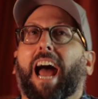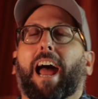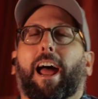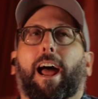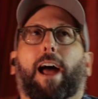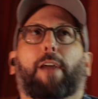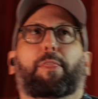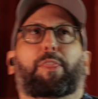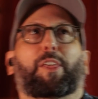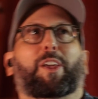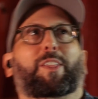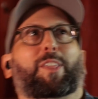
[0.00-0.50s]

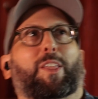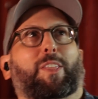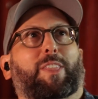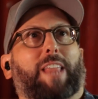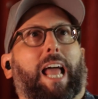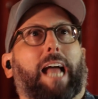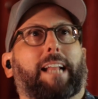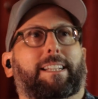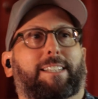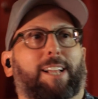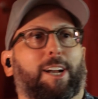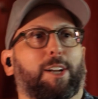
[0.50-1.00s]
I think
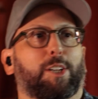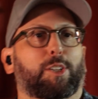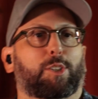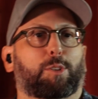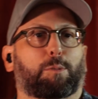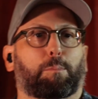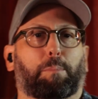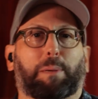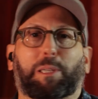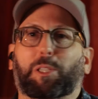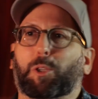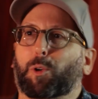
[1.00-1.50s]
that does
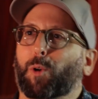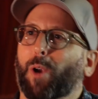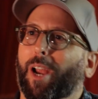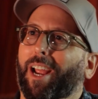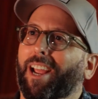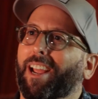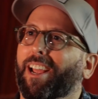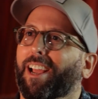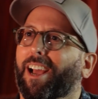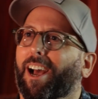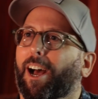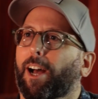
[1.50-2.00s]

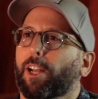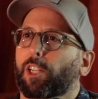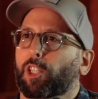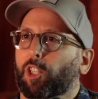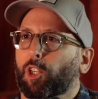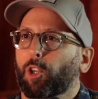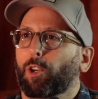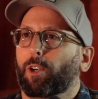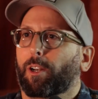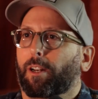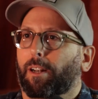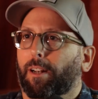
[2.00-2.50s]
betray a
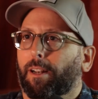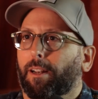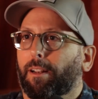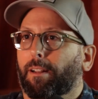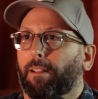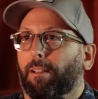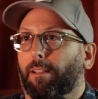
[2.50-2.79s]
certain